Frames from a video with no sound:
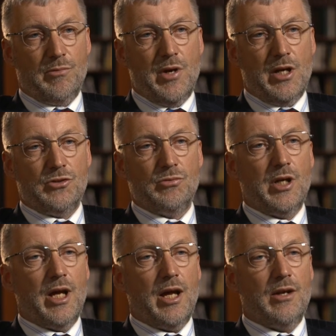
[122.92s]
a mess.
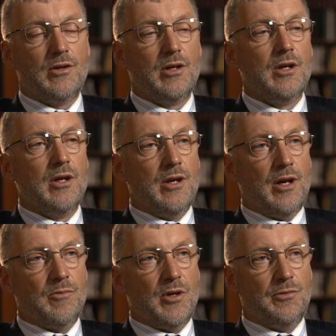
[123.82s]
We had
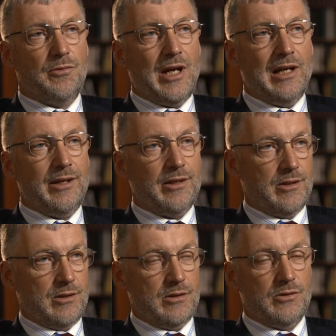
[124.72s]
a failing
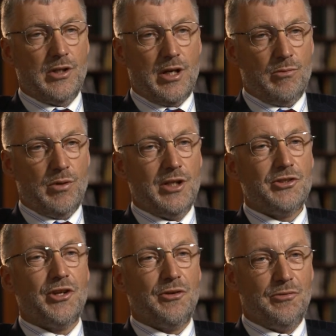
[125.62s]

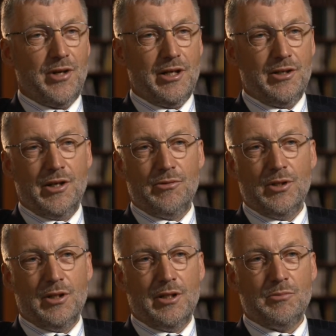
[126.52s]
database and a failing
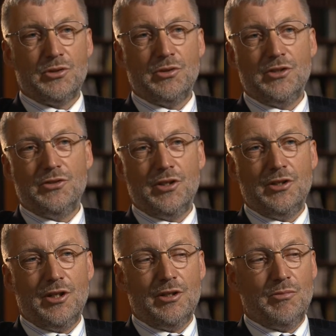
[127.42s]
network link between
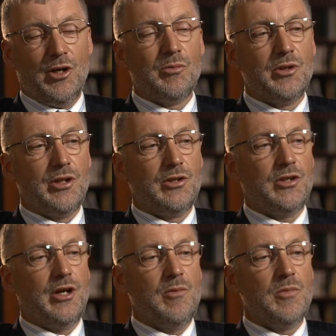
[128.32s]
Sydney and Melbourne at the
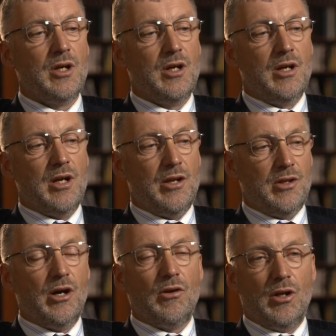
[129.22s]
time, and
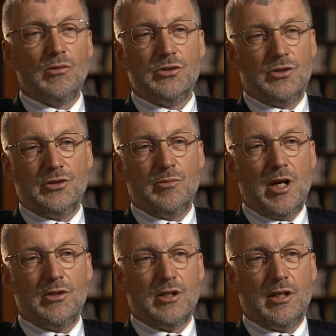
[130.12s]
the whole lot was just
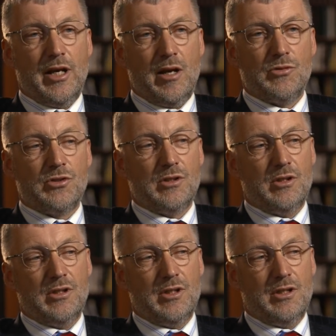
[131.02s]
about to collapse.
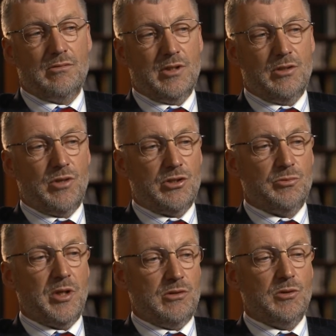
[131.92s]
And in
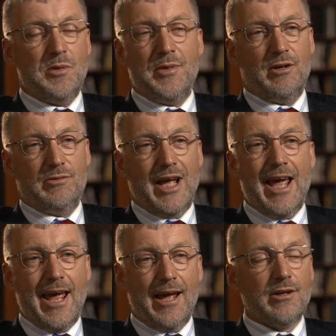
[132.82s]
retrospect, it would be better if it
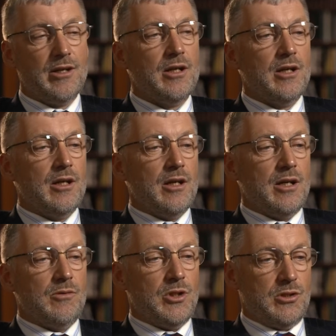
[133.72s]
had,
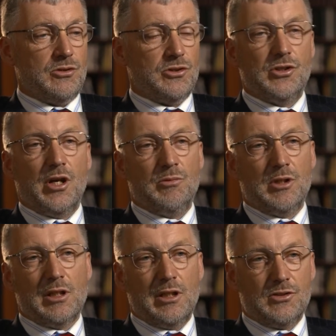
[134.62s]
and we could have just started with
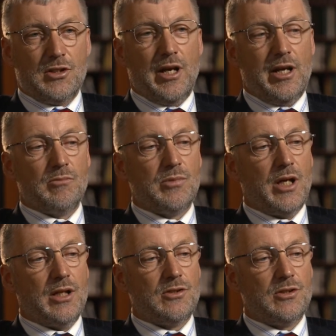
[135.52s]
a clean slate.
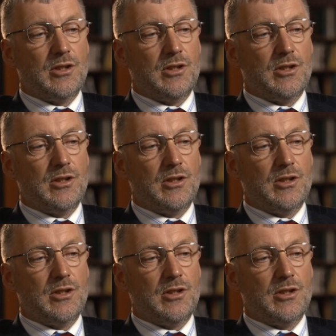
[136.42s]
But